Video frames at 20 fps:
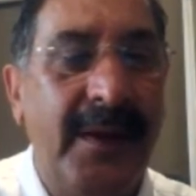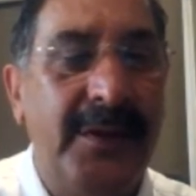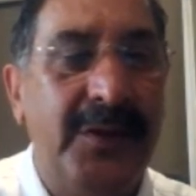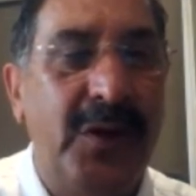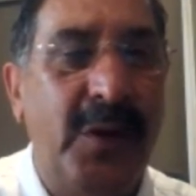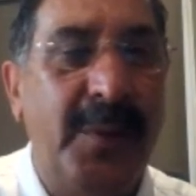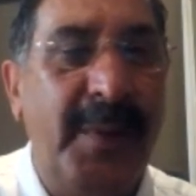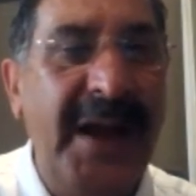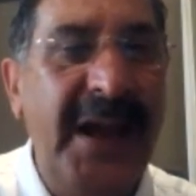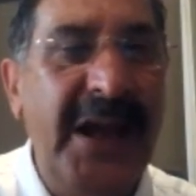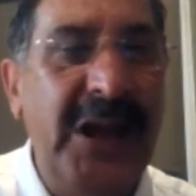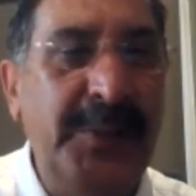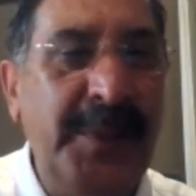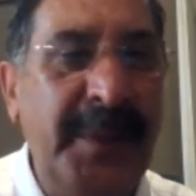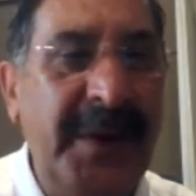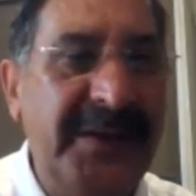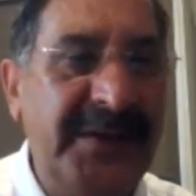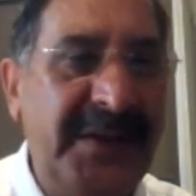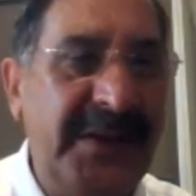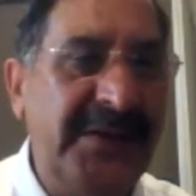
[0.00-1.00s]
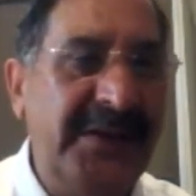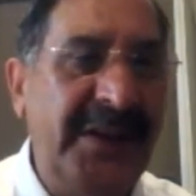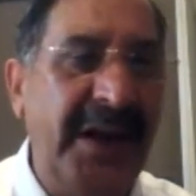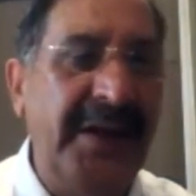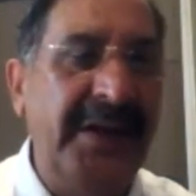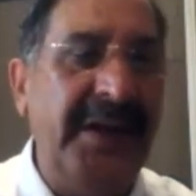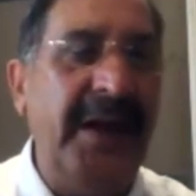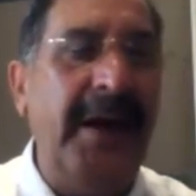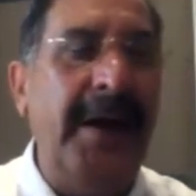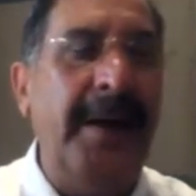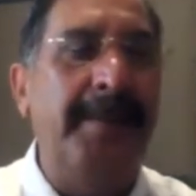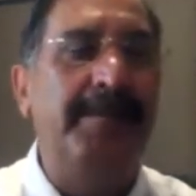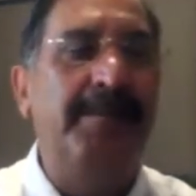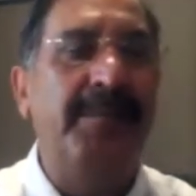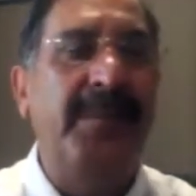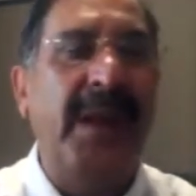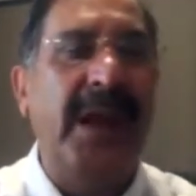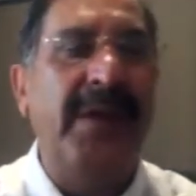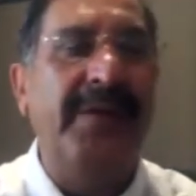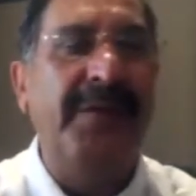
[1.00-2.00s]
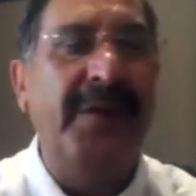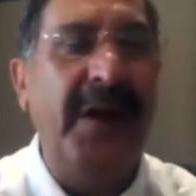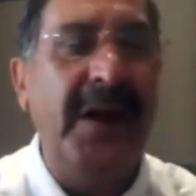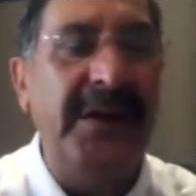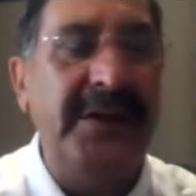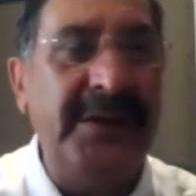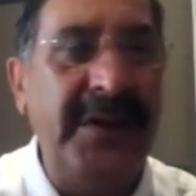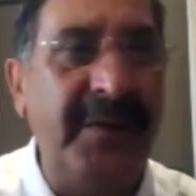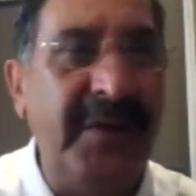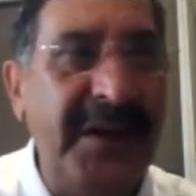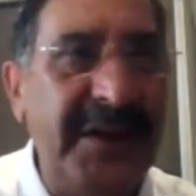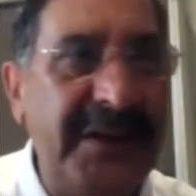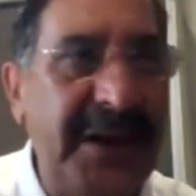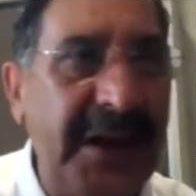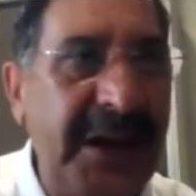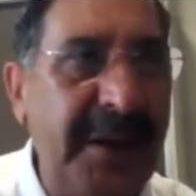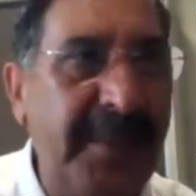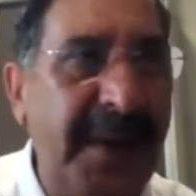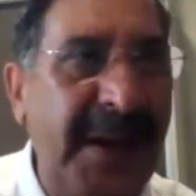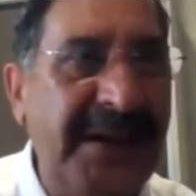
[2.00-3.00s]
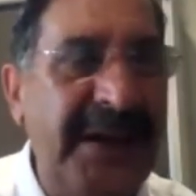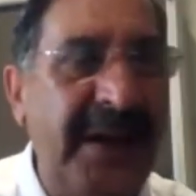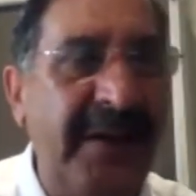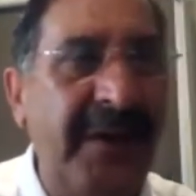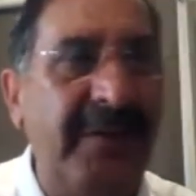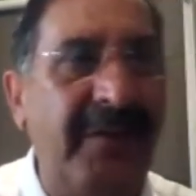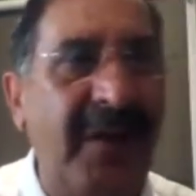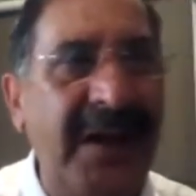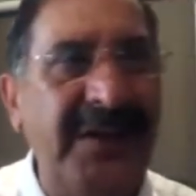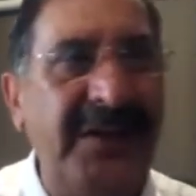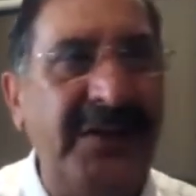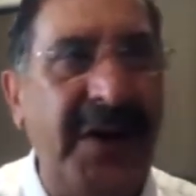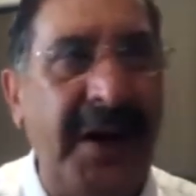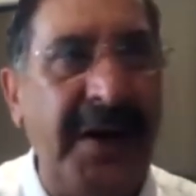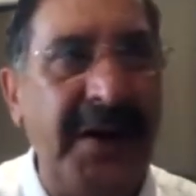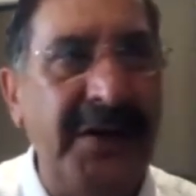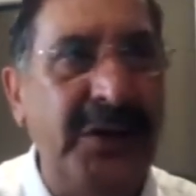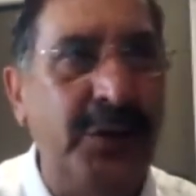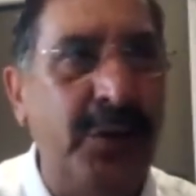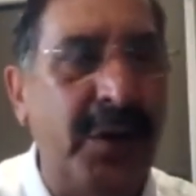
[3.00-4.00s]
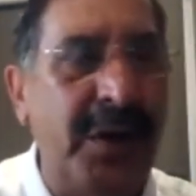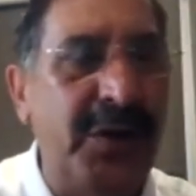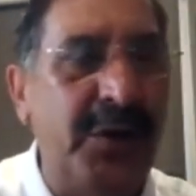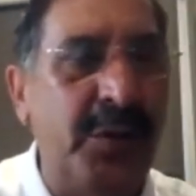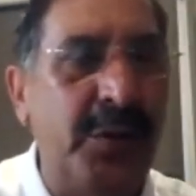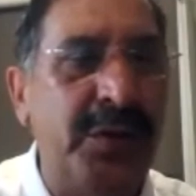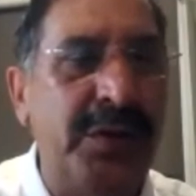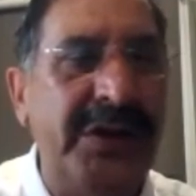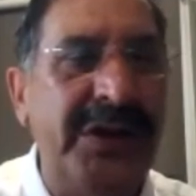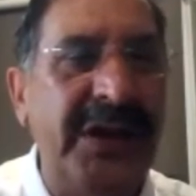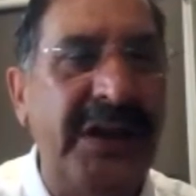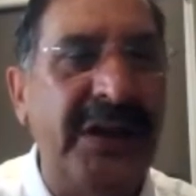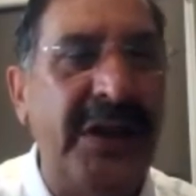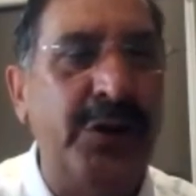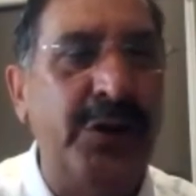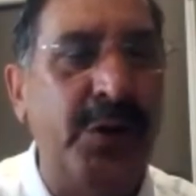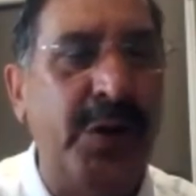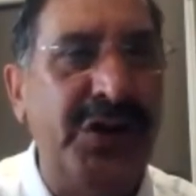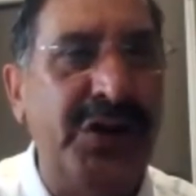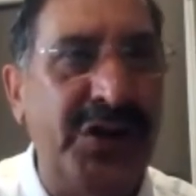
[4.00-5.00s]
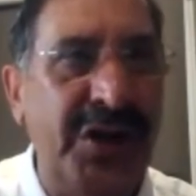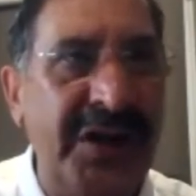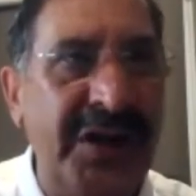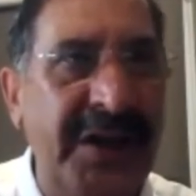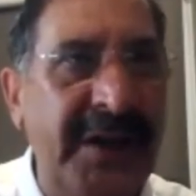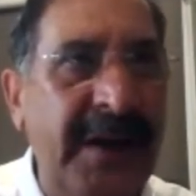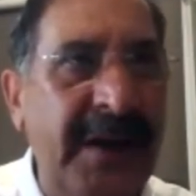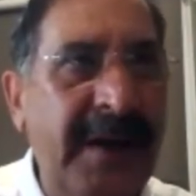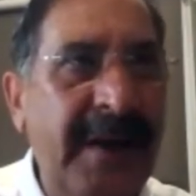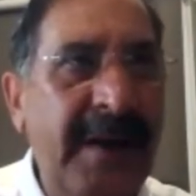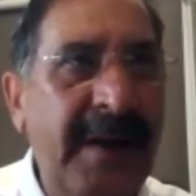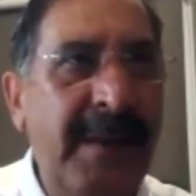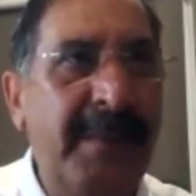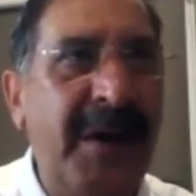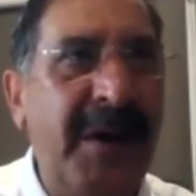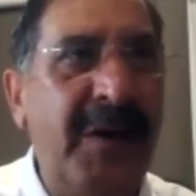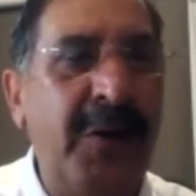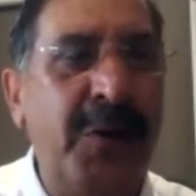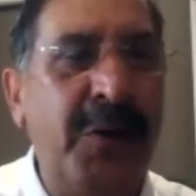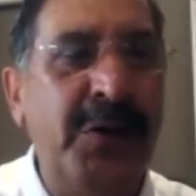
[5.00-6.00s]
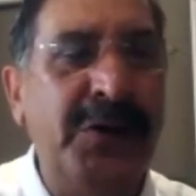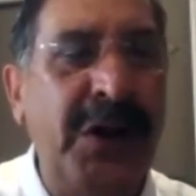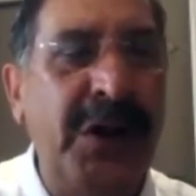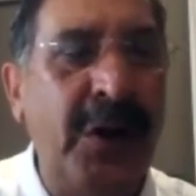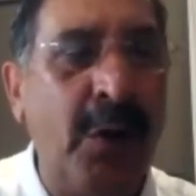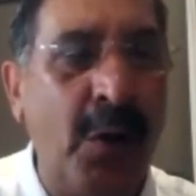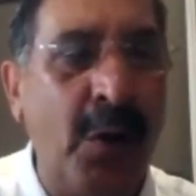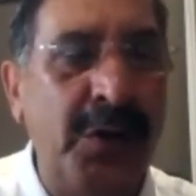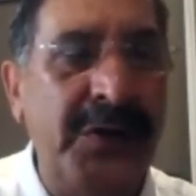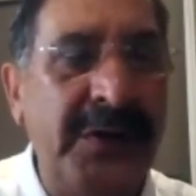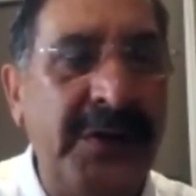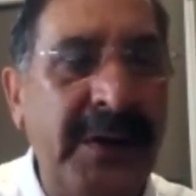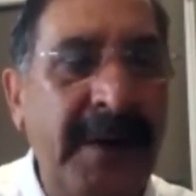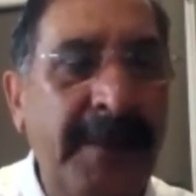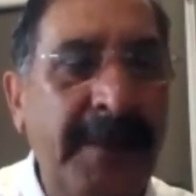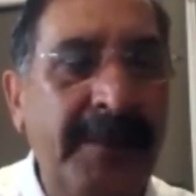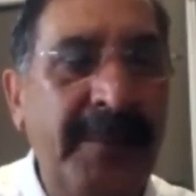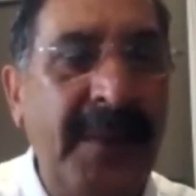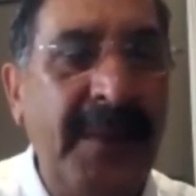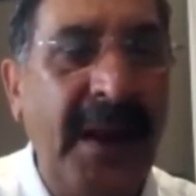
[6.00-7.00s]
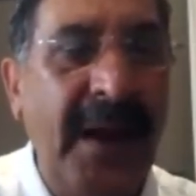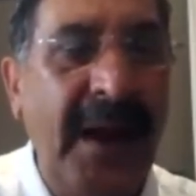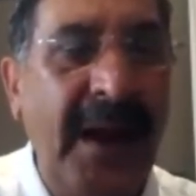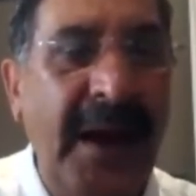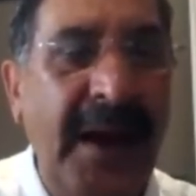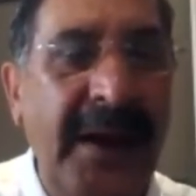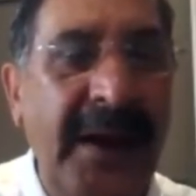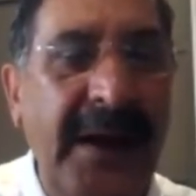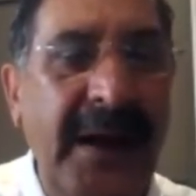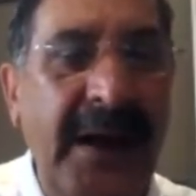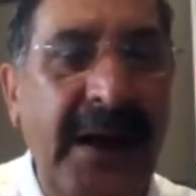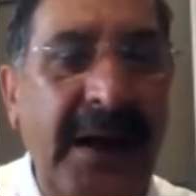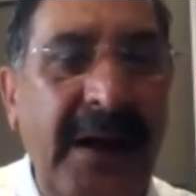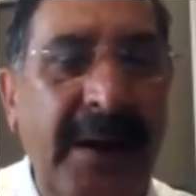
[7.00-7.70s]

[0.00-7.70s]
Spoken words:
So my experience is that if someone is getting myalgia with one statin, you can use the other, you can change it, but reduce the dose and